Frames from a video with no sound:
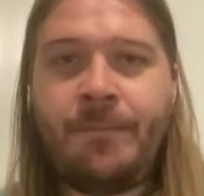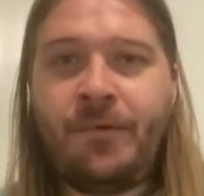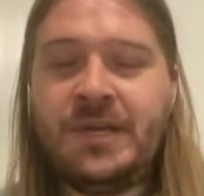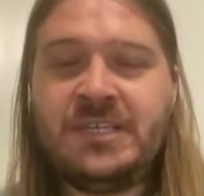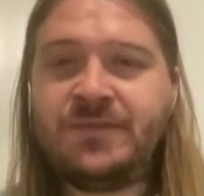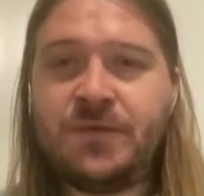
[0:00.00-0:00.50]

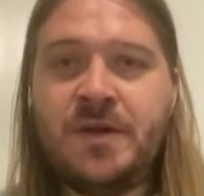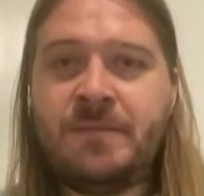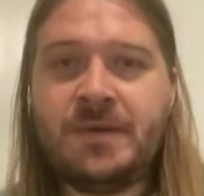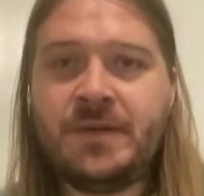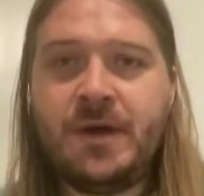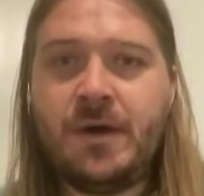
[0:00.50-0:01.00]
place for him
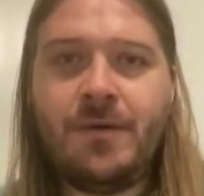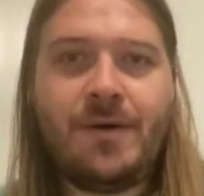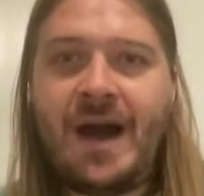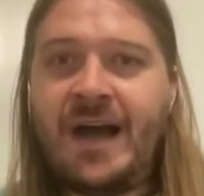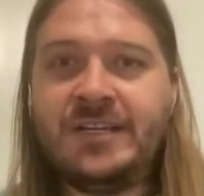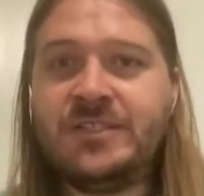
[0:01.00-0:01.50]
to go.
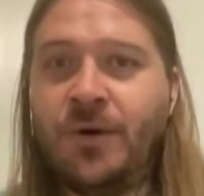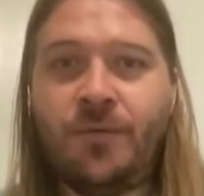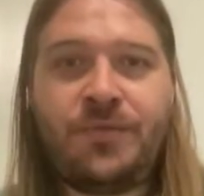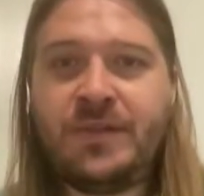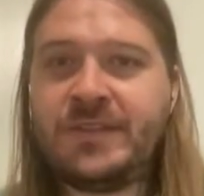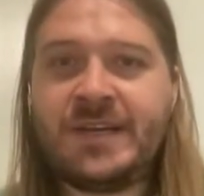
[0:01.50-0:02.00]
I
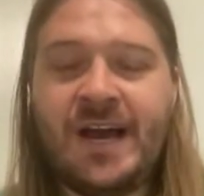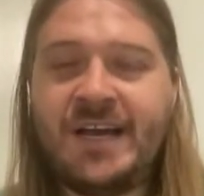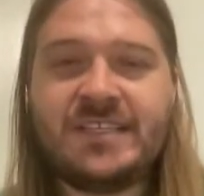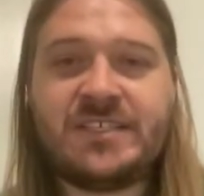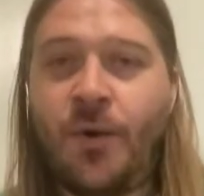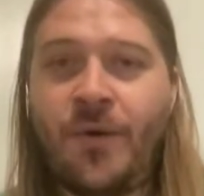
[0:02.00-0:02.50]
don't think the guy
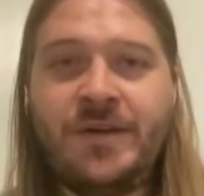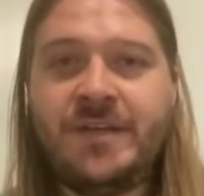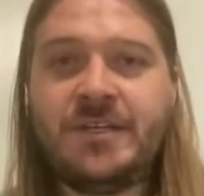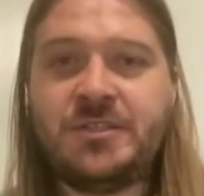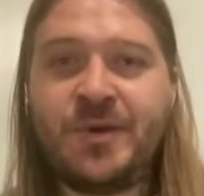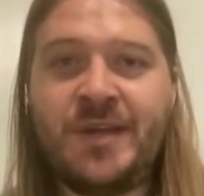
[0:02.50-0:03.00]
is going to
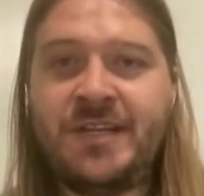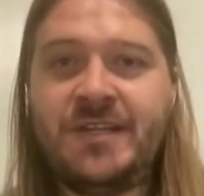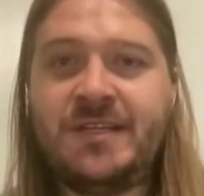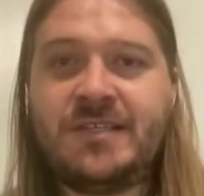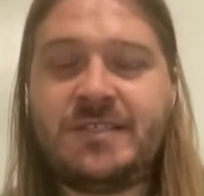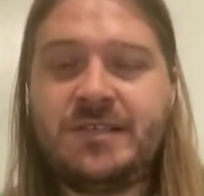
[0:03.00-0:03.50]
get traded
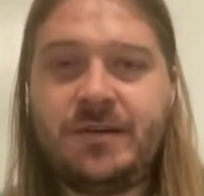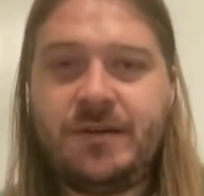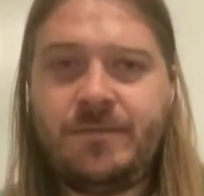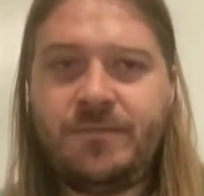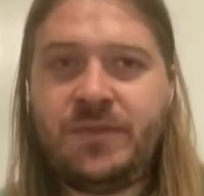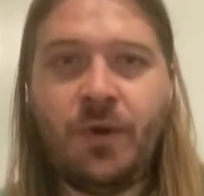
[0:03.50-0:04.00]
this
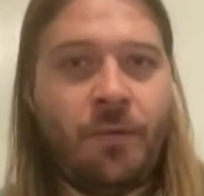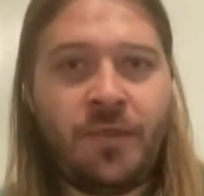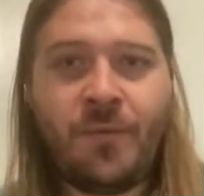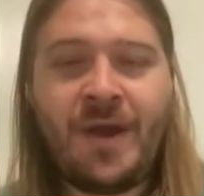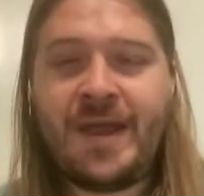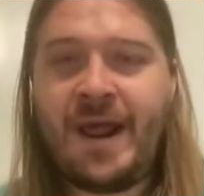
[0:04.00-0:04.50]
year. The only
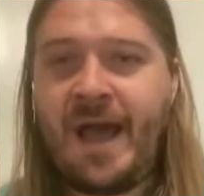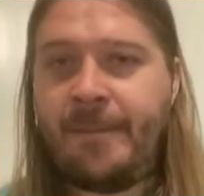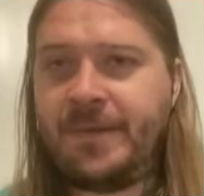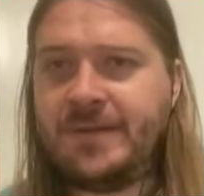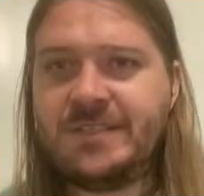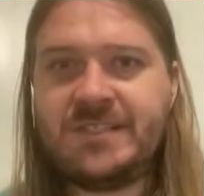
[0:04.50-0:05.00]
way it
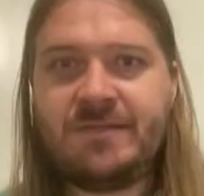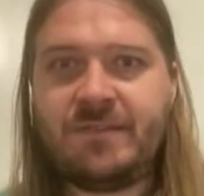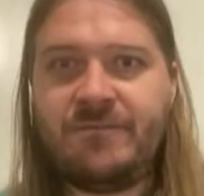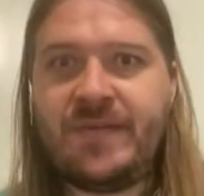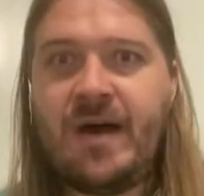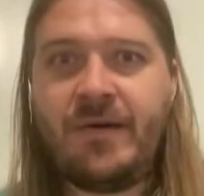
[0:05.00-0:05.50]
happens is if
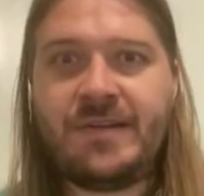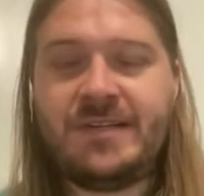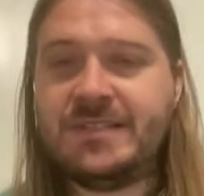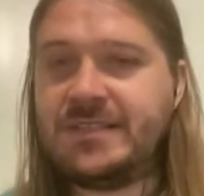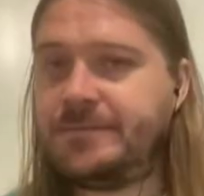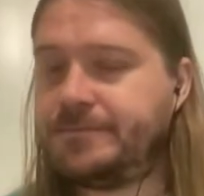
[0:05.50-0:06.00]
the
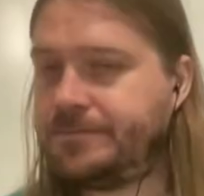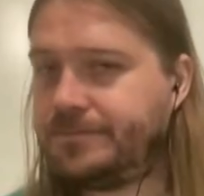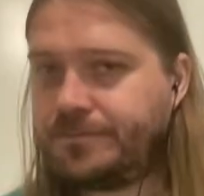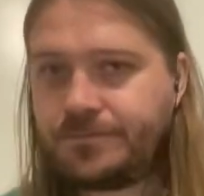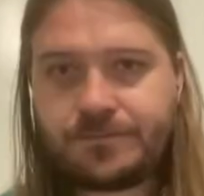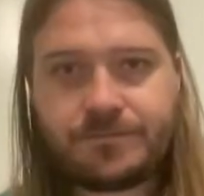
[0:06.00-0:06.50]
Falcons
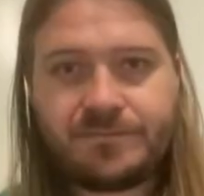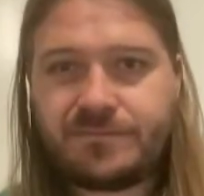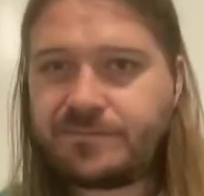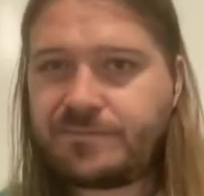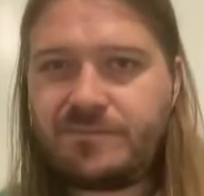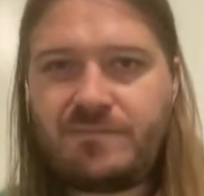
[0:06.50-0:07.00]

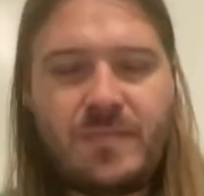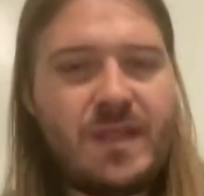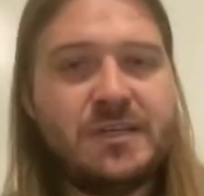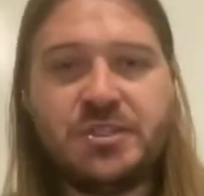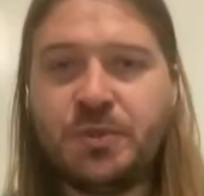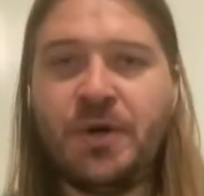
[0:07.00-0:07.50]

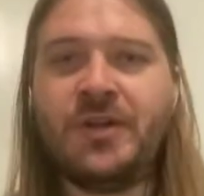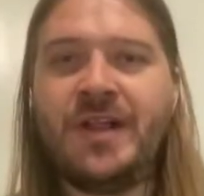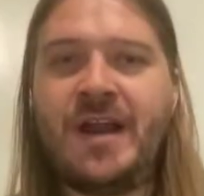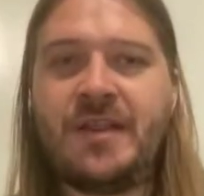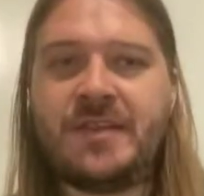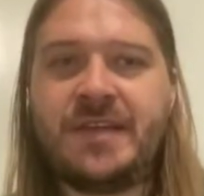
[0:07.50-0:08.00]
struggle
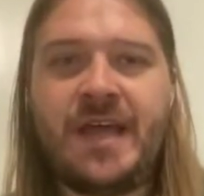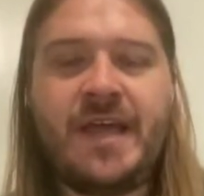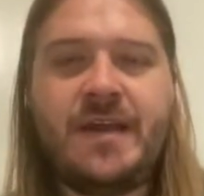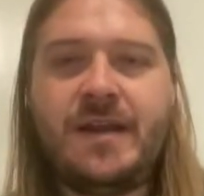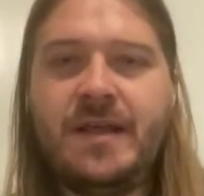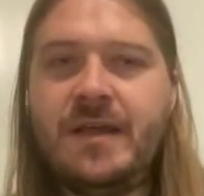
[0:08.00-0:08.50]
out of the
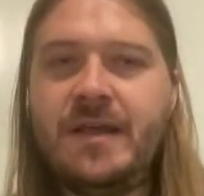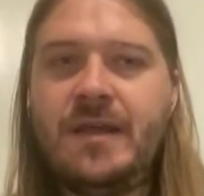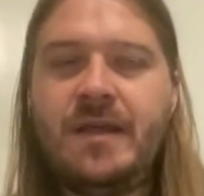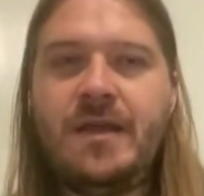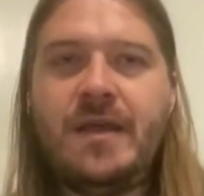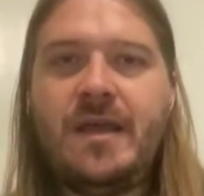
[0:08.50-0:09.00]
gate
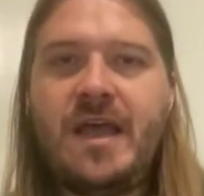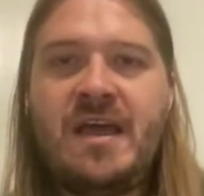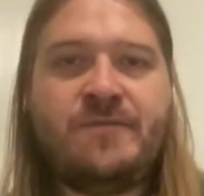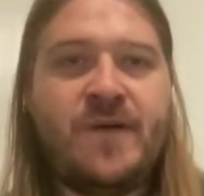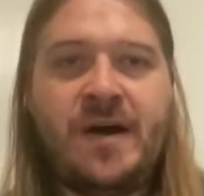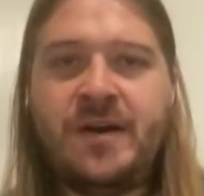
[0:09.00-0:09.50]

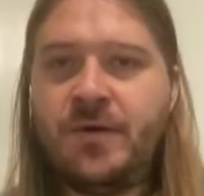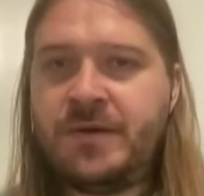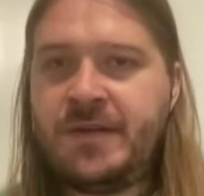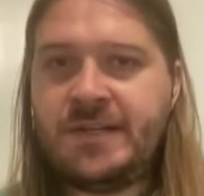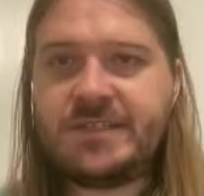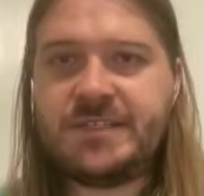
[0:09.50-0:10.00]
and Fontenot
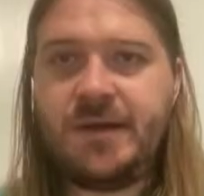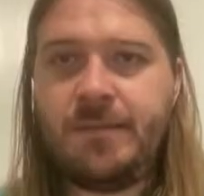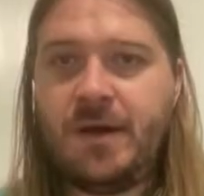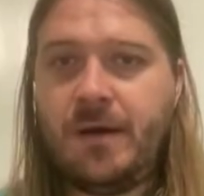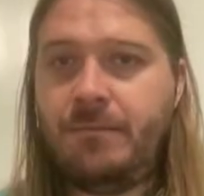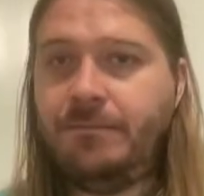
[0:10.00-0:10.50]
can get
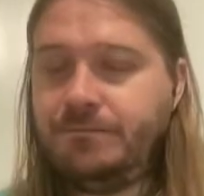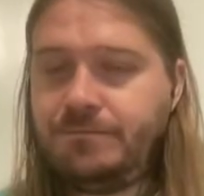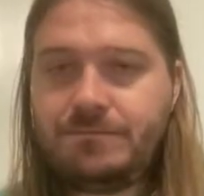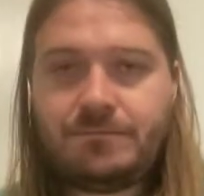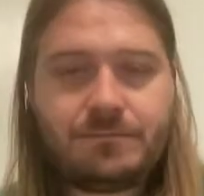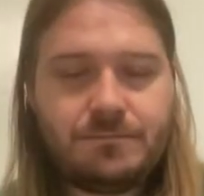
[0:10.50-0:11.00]
some
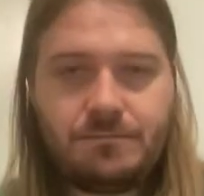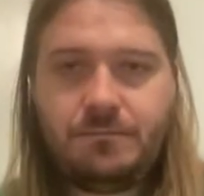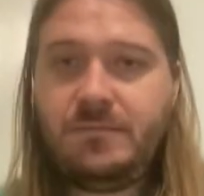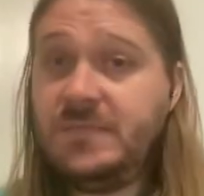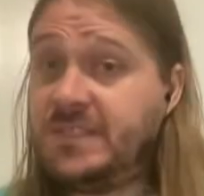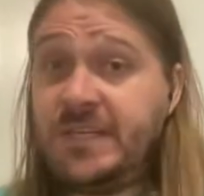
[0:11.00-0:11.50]

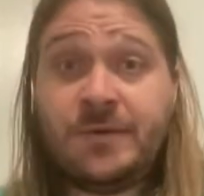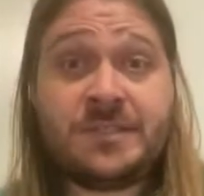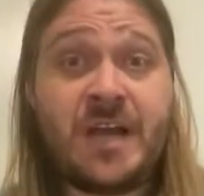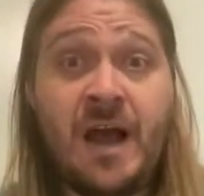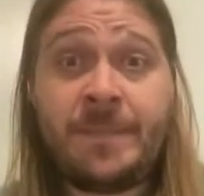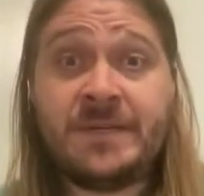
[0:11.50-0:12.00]
serious
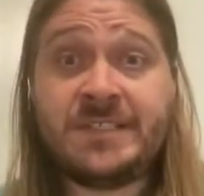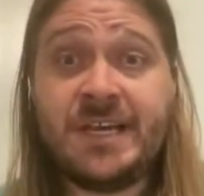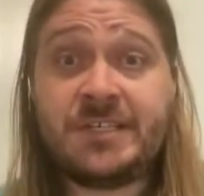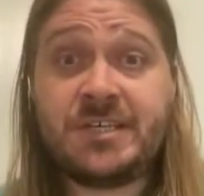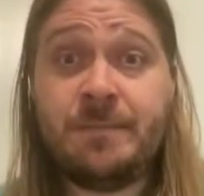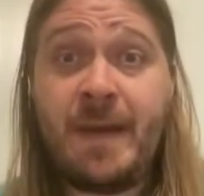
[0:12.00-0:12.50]

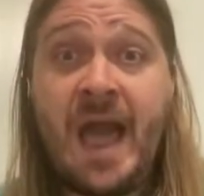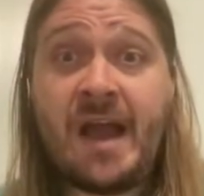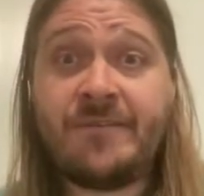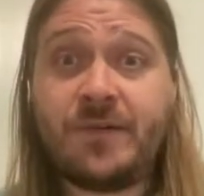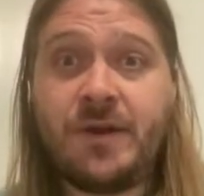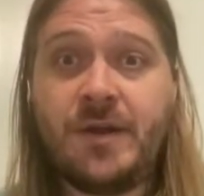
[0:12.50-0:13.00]
compensation
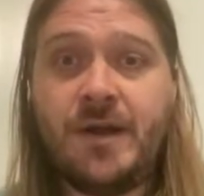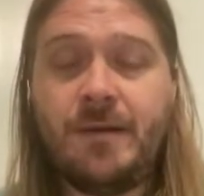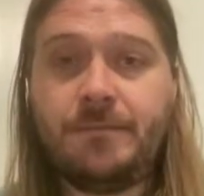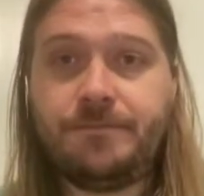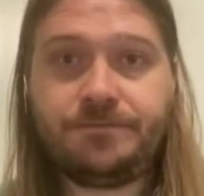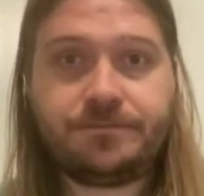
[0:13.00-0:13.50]
back for
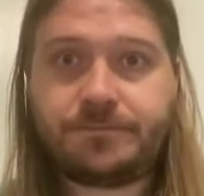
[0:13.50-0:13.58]
him